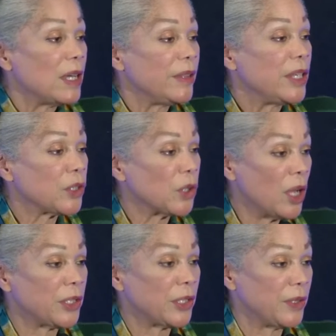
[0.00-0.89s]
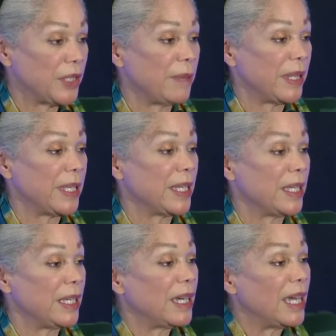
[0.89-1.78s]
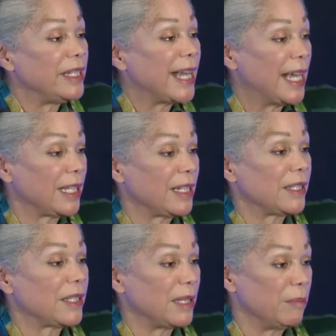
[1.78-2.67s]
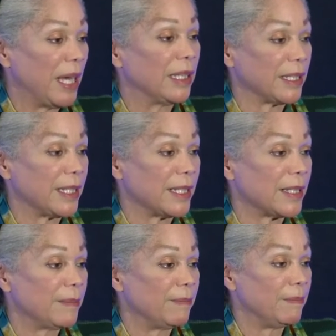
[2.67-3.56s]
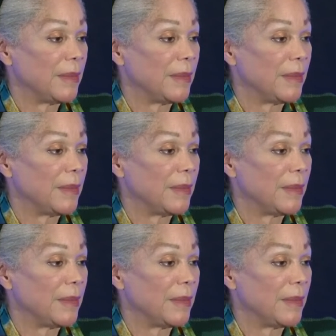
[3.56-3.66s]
There's also something analogous in politics,